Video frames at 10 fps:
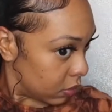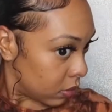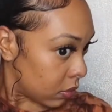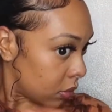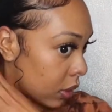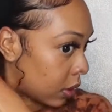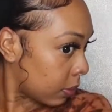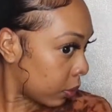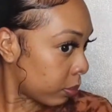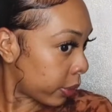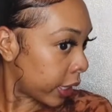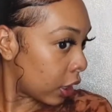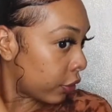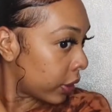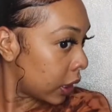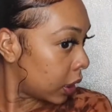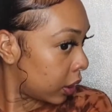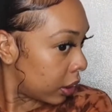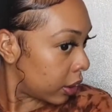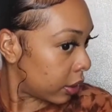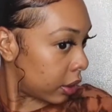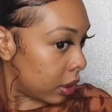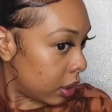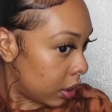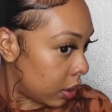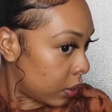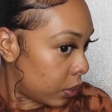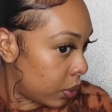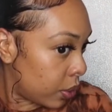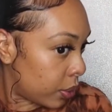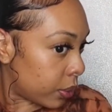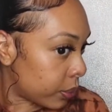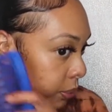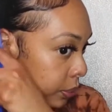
I'm gonna bring it over here. Woo!